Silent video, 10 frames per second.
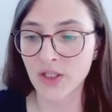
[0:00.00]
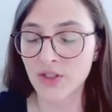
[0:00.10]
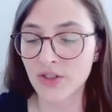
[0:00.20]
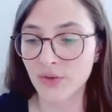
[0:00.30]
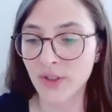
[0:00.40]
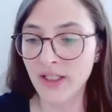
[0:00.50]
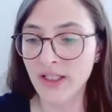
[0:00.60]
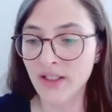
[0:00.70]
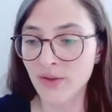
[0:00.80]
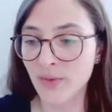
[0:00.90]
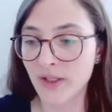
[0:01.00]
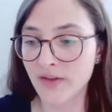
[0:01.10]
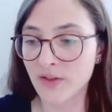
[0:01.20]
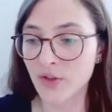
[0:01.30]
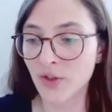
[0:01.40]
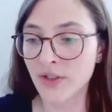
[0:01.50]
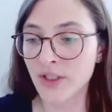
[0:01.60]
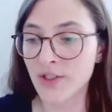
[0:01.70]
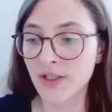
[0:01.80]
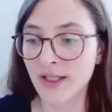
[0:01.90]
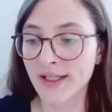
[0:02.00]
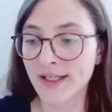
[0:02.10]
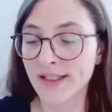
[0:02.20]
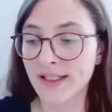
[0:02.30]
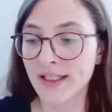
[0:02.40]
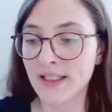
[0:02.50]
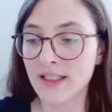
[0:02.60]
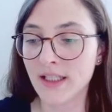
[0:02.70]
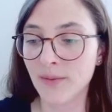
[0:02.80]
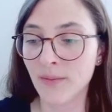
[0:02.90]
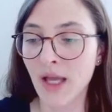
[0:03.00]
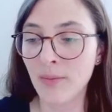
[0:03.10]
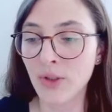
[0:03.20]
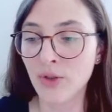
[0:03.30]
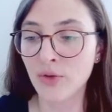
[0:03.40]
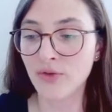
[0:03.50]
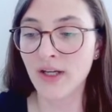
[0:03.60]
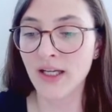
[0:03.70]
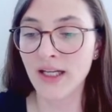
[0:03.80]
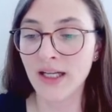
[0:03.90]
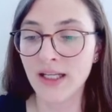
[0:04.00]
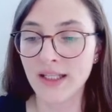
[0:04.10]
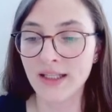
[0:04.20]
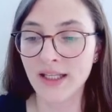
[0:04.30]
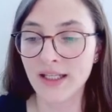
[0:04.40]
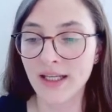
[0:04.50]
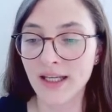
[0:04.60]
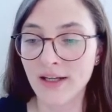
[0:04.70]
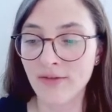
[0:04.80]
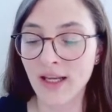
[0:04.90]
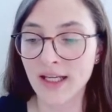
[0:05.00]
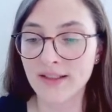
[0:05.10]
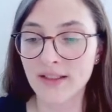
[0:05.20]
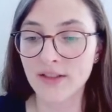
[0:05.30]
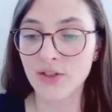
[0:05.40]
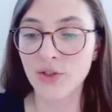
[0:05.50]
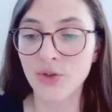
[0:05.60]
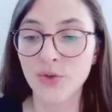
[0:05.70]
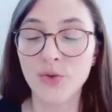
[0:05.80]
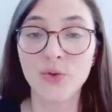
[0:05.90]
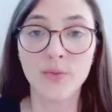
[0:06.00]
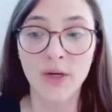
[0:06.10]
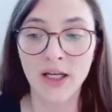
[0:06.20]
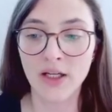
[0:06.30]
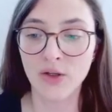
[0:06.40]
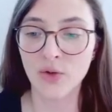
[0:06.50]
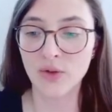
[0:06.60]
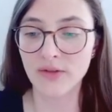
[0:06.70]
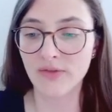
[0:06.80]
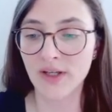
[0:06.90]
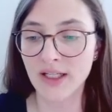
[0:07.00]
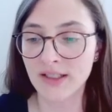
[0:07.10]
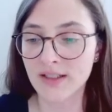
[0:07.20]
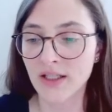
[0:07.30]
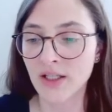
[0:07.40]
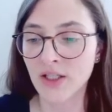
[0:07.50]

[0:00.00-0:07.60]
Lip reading: So here with storage, I can hit upload file, and then I have access to my local files.